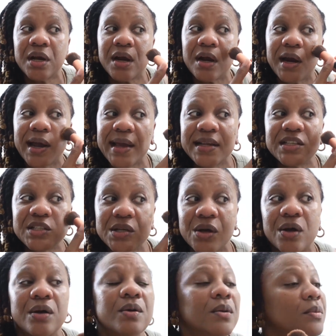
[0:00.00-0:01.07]
All right,
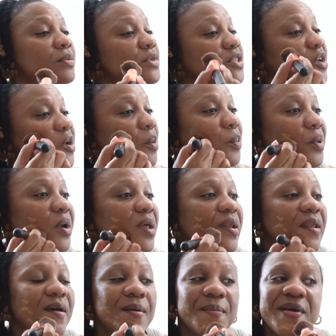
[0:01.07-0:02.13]
so I'm just gonna put a
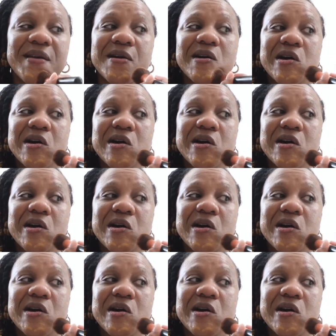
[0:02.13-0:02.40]
little bit